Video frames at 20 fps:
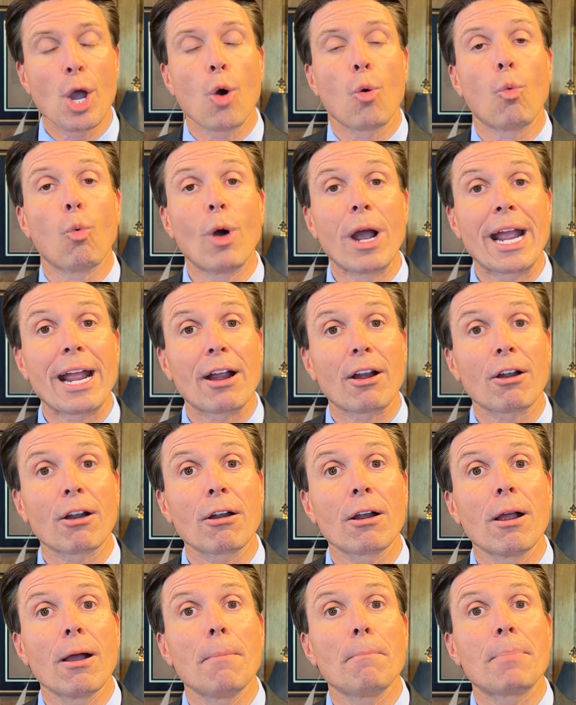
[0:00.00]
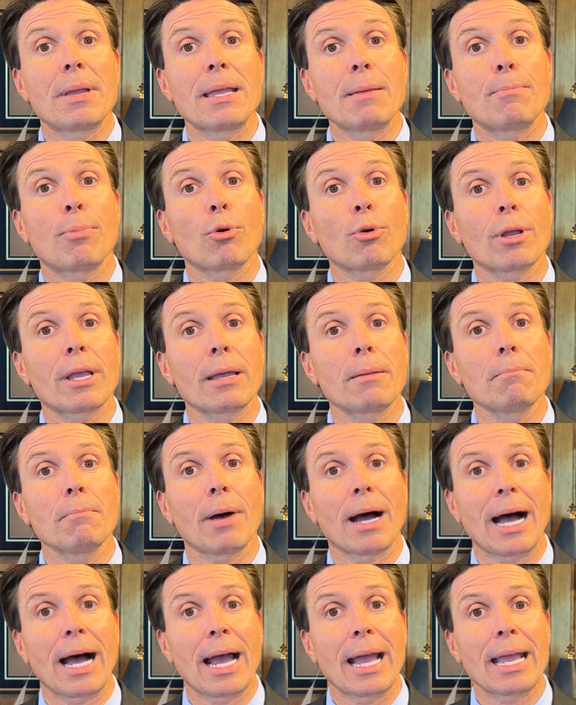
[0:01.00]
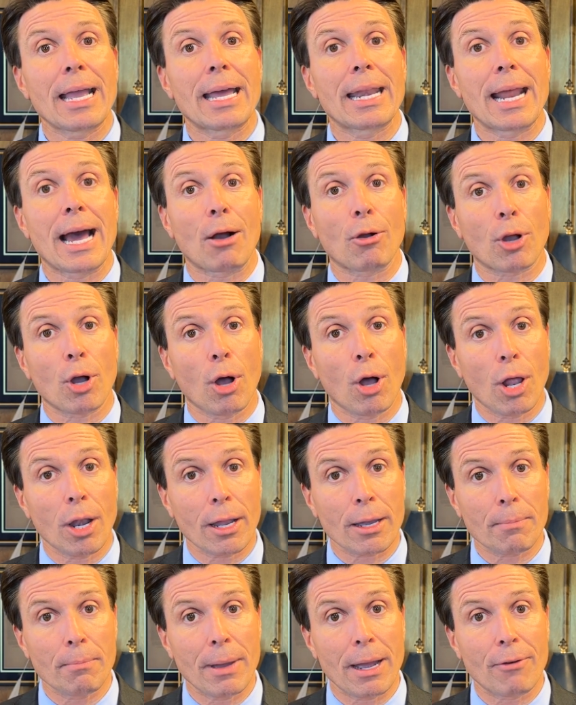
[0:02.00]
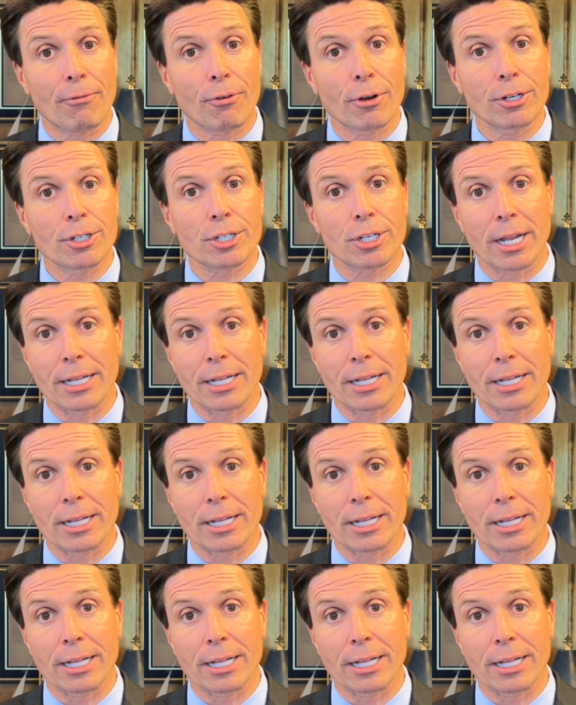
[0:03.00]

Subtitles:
where people can buy an alcoholic beverage,